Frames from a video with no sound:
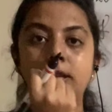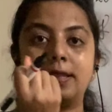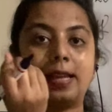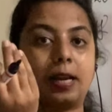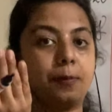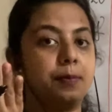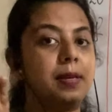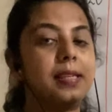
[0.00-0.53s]

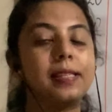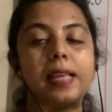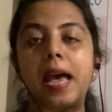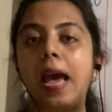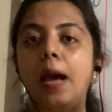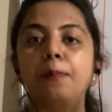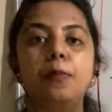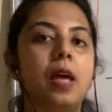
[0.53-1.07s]
that means I
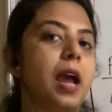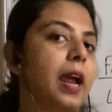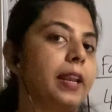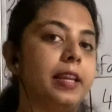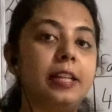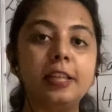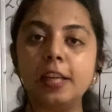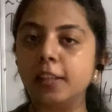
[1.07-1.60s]
am
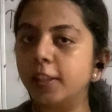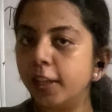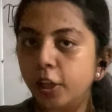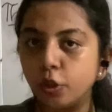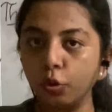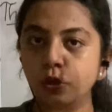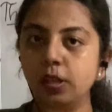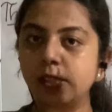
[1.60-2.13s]
adding
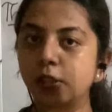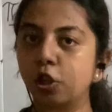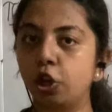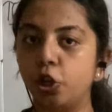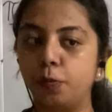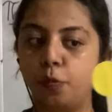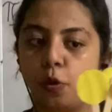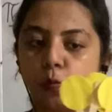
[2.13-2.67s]
nothing to this
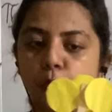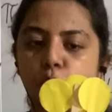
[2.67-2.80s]
lollipop.